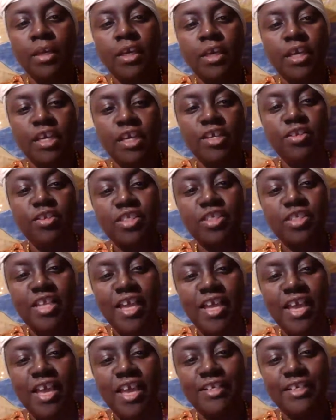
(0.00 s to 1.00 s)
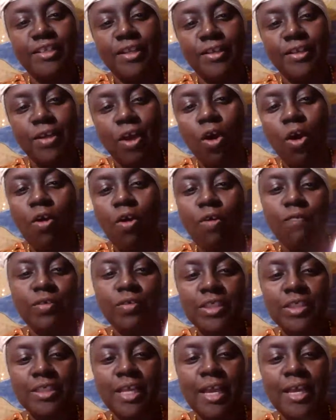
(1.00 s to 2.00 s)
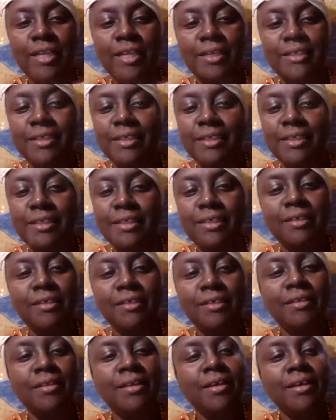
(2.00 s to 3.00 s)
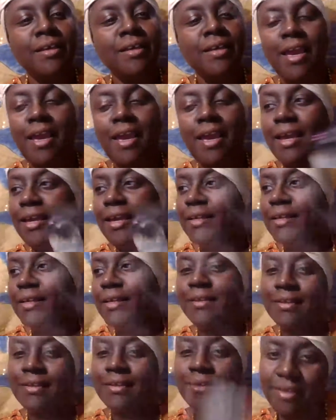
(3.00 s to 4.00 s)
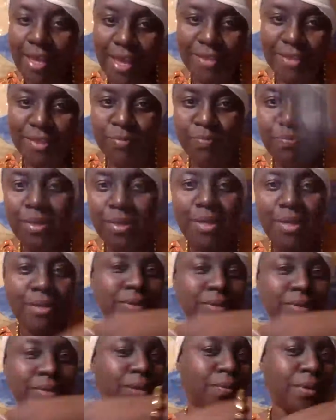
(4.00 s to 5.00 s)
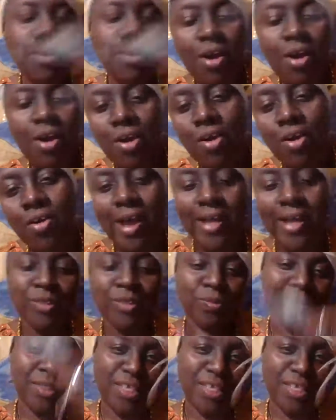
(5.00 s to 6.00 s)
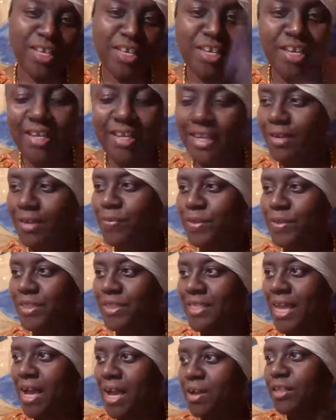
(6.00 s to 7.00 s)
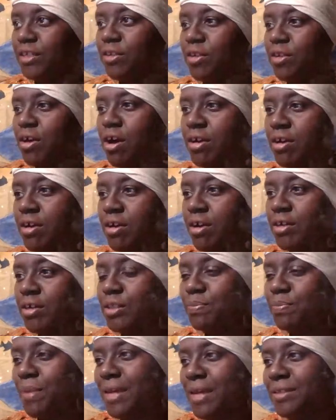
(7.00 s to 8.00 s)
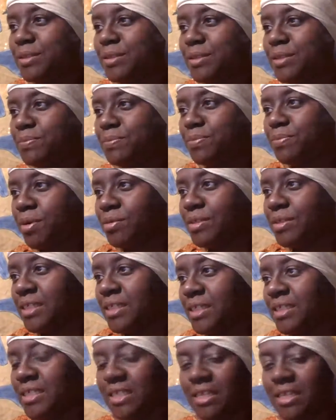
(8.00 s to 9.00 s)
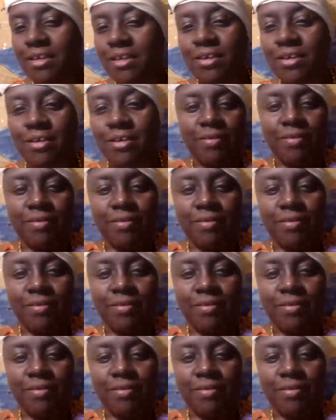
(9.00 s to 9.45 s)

understanding and overstanding, and as above, so below, as within and without, and law of correspondence proceeds here.